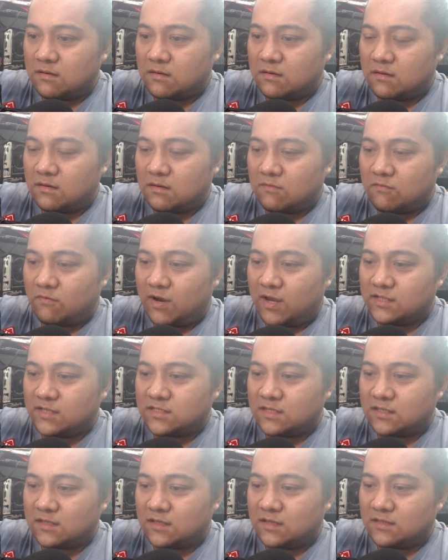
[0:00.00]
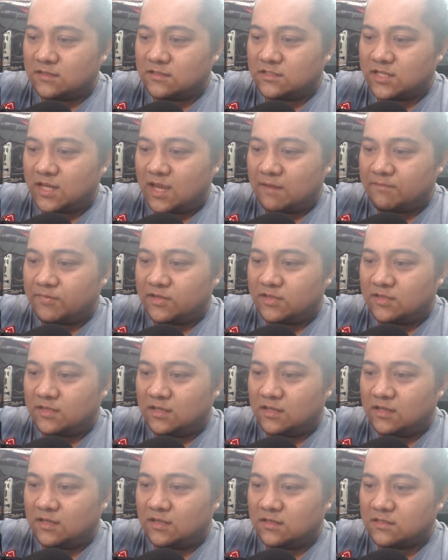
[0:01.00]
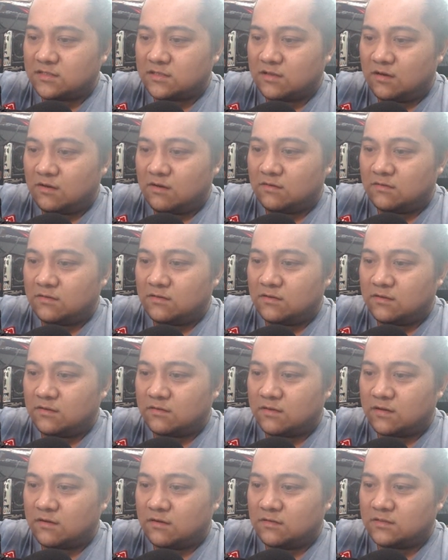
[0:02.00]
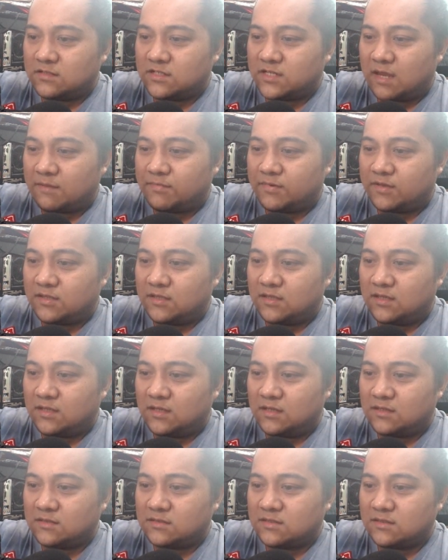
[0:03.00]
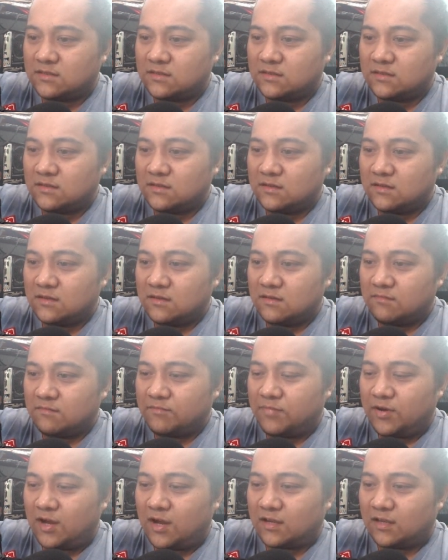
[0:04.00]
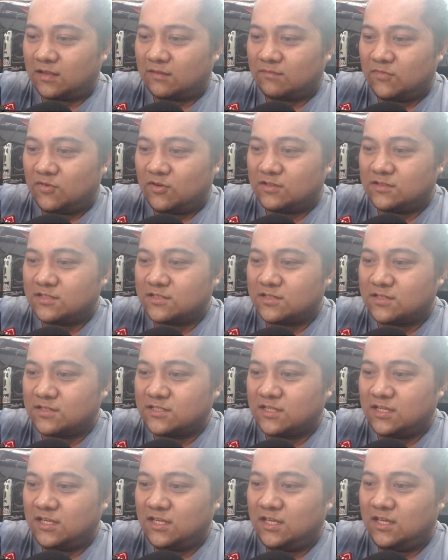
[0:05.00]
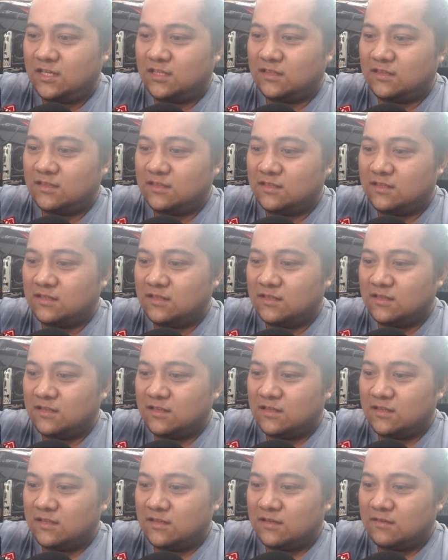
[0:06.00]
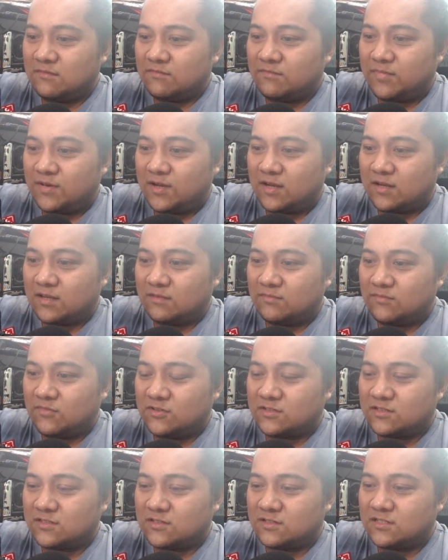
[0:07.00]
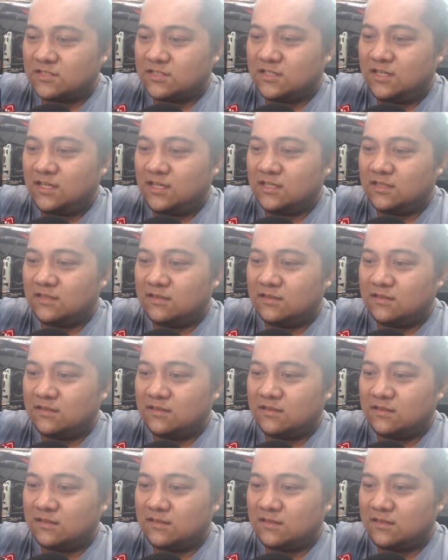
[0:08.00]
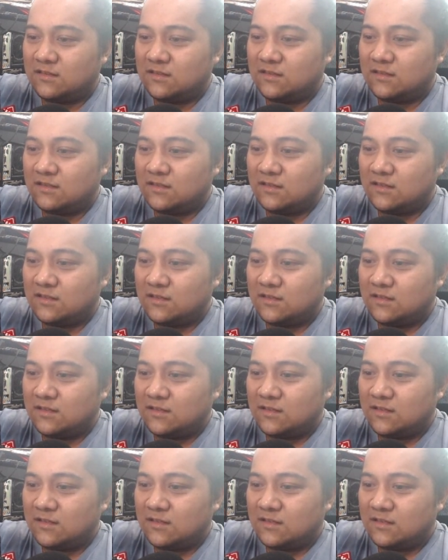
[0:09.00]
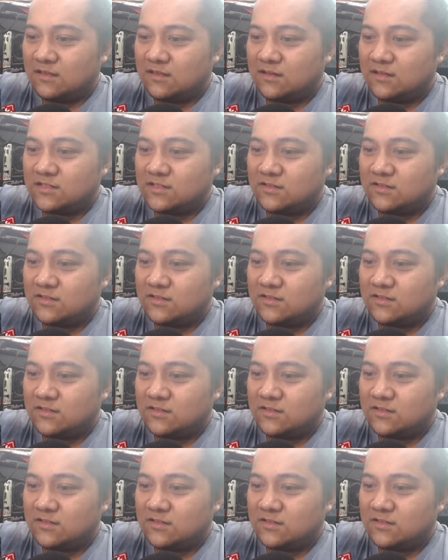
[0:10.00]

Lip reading: Why is it in Japanese? Oh no, they're all Japanese. Pocket Monsters Kin. Pocket Monsters Gin. There's no